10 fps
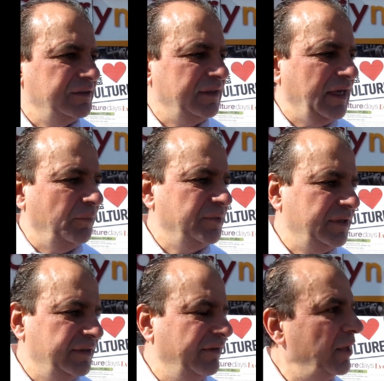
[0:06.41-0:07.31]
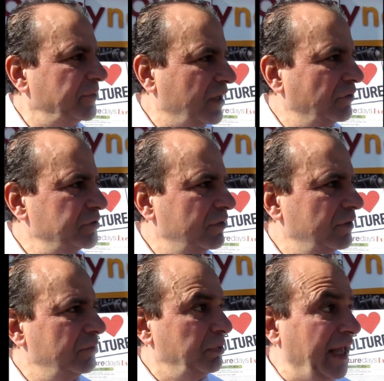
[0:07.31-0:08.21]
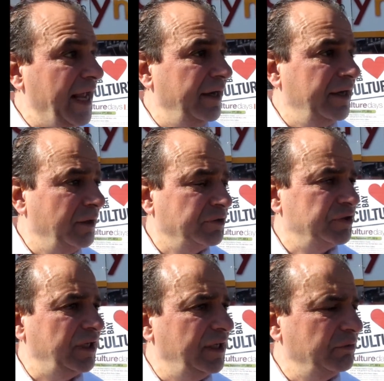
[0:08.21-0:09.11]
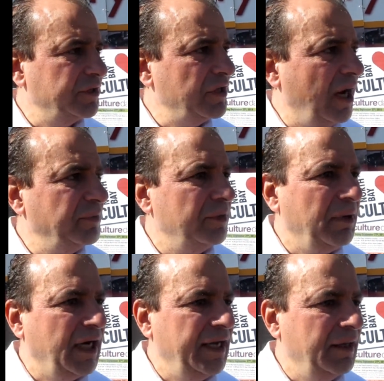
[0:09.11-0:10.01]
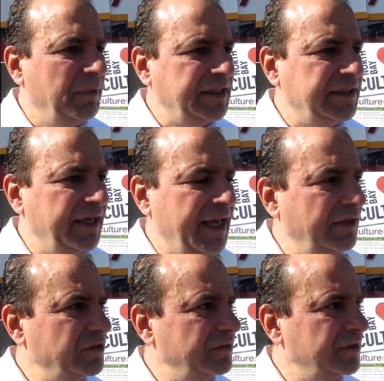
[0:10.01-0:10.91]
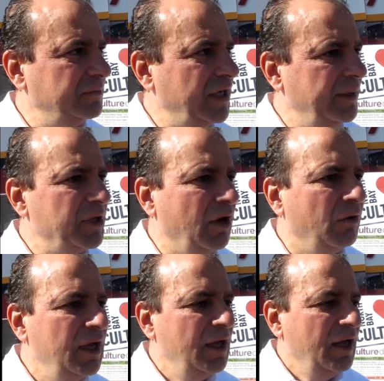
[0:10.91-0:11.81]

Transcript: helped to develop the cultural plan, and it was adopted by City Council some time ago.